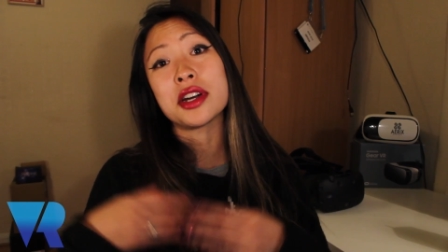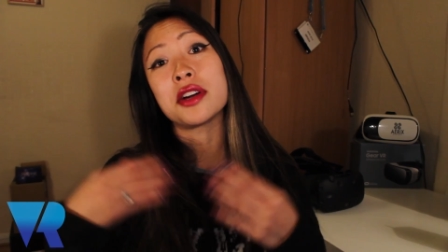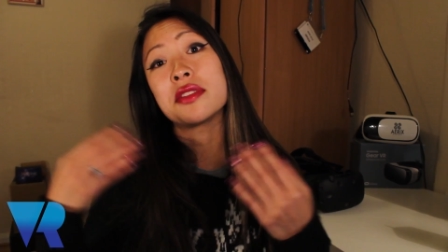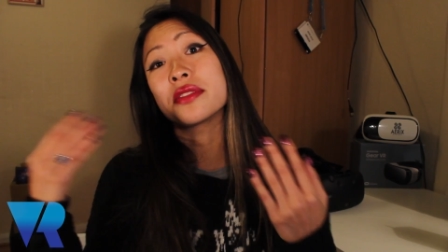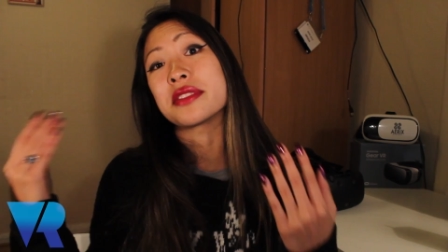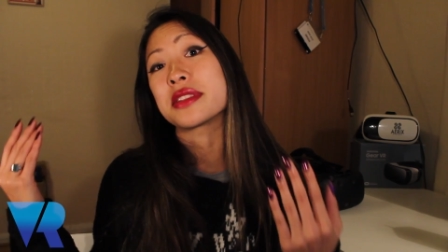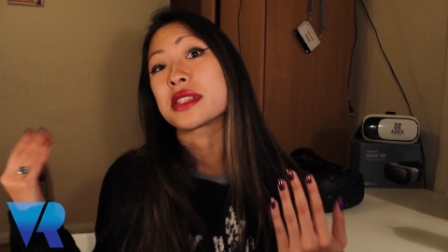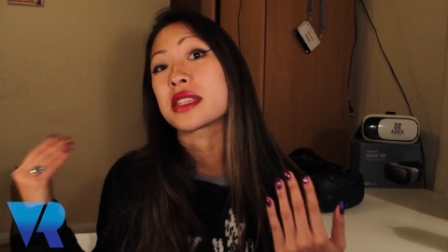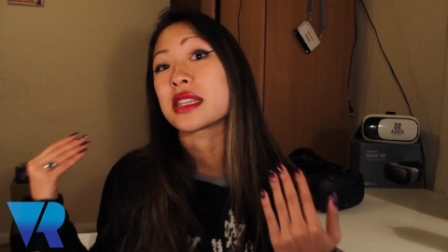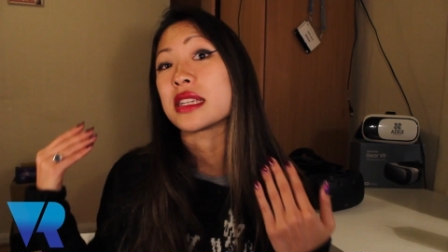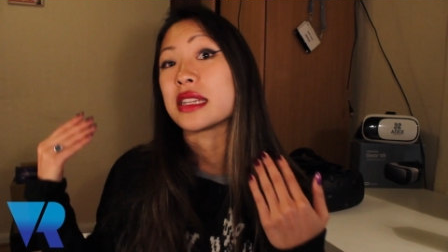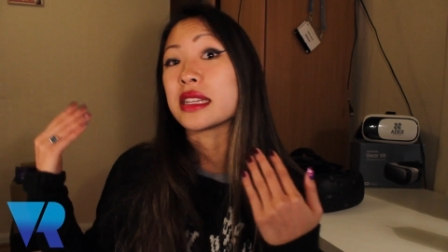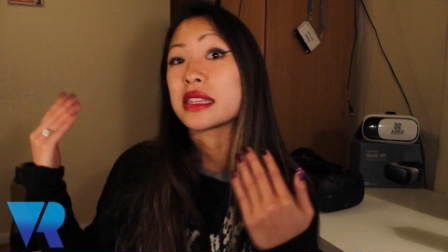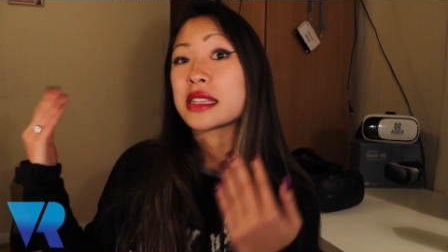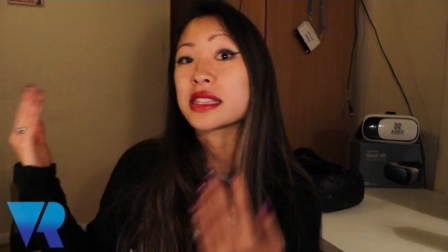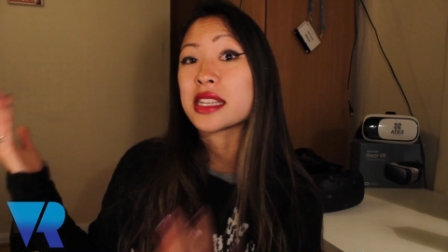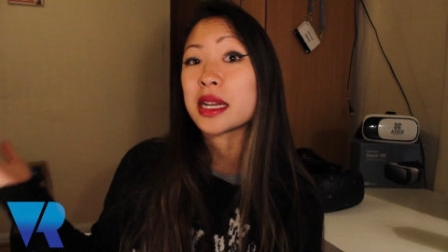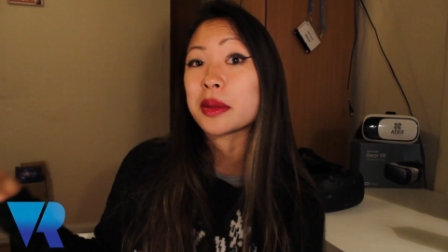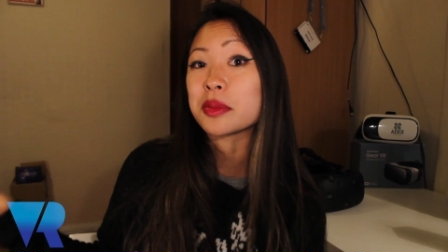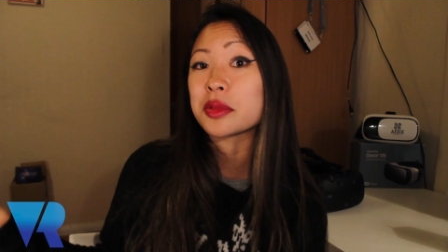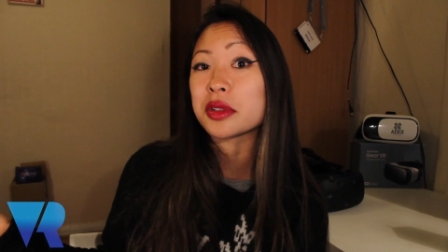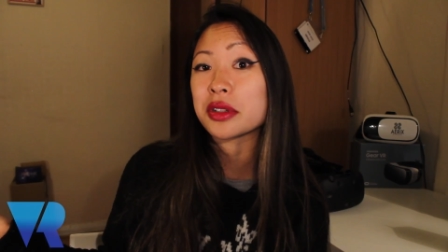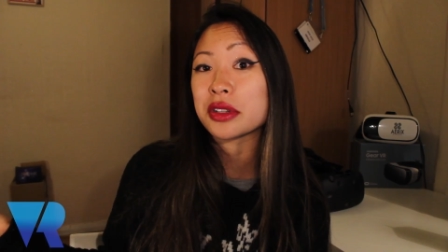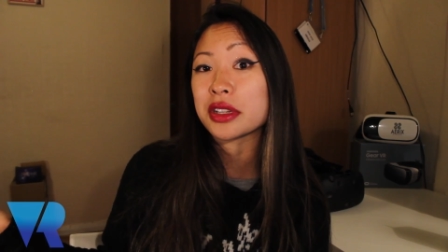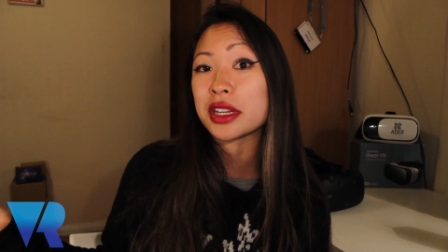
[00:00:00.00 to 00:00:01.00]
obviously the
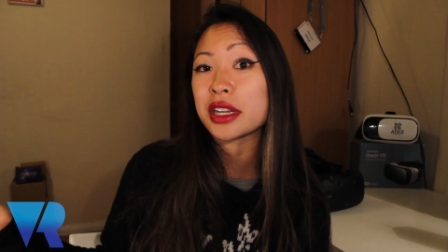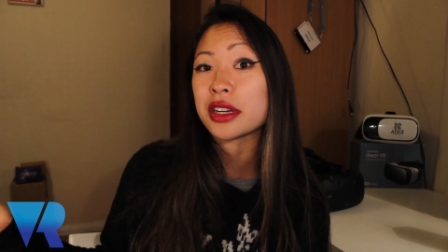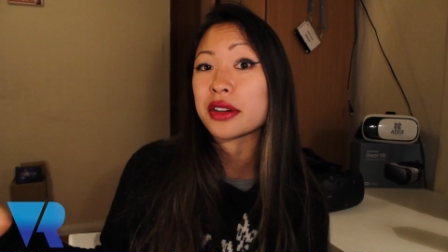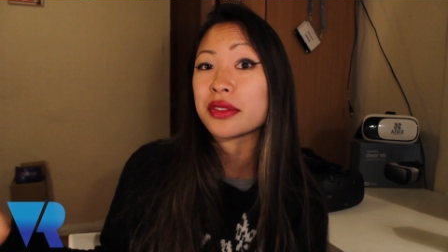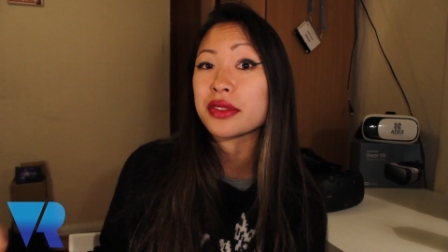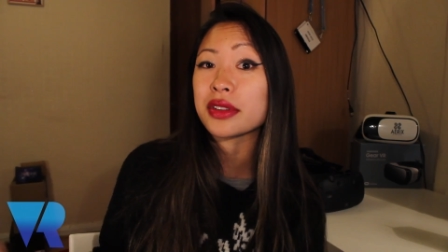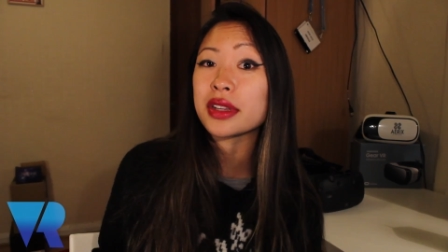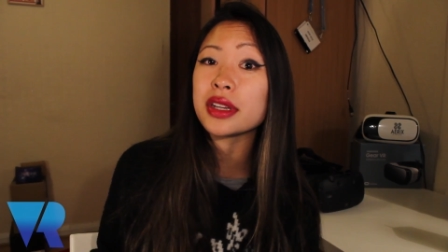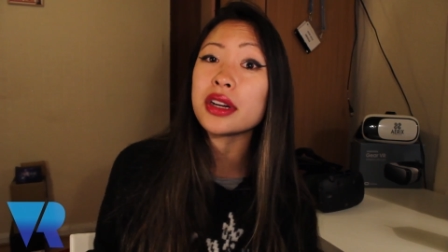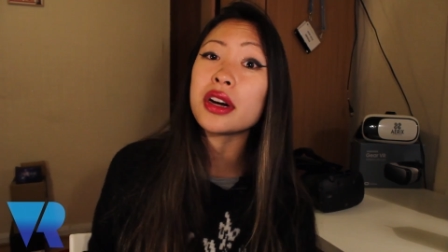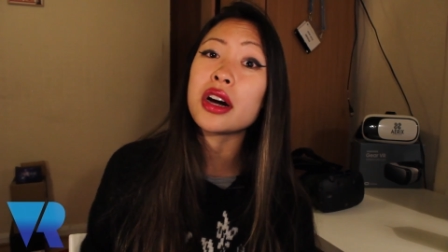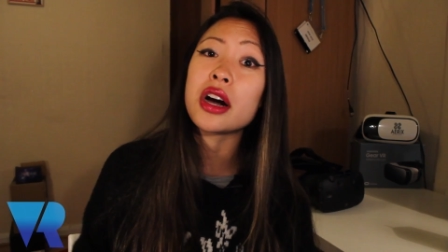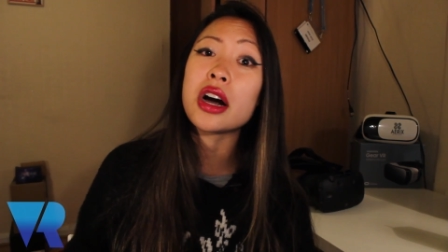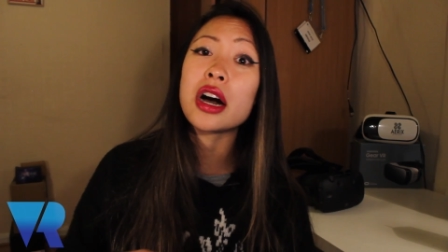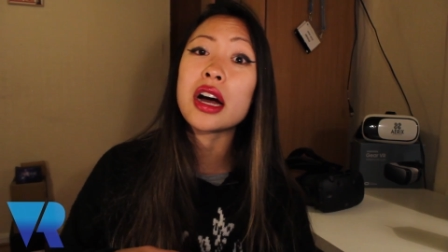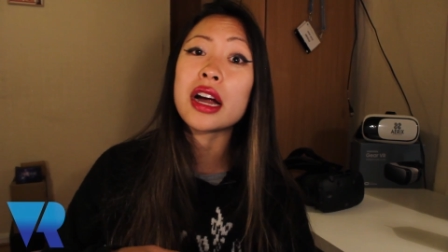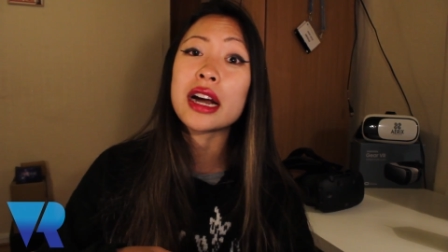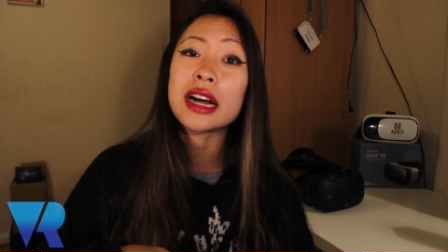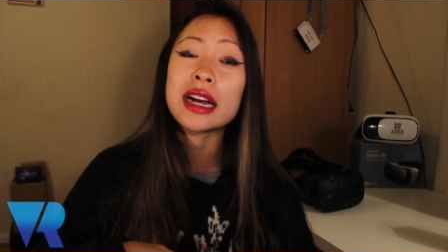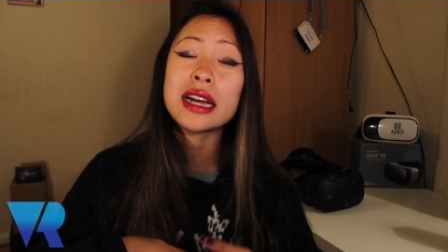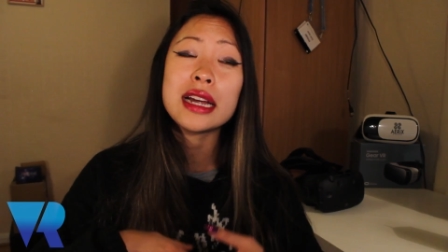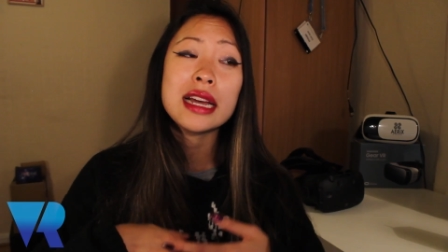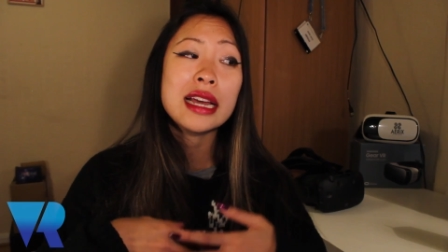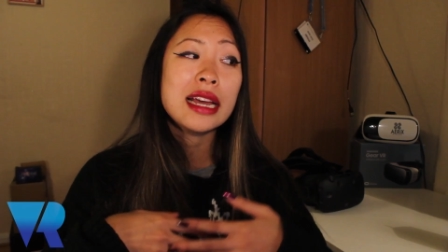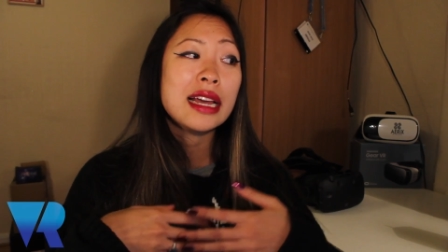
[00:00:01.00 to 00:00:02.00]
Samsung Gear V
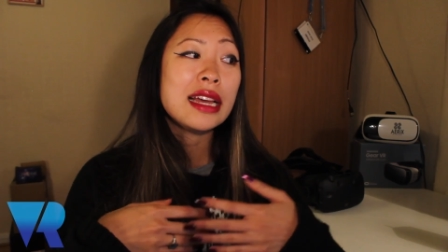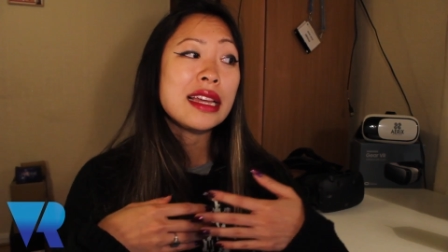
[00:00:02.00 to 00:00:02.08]
R,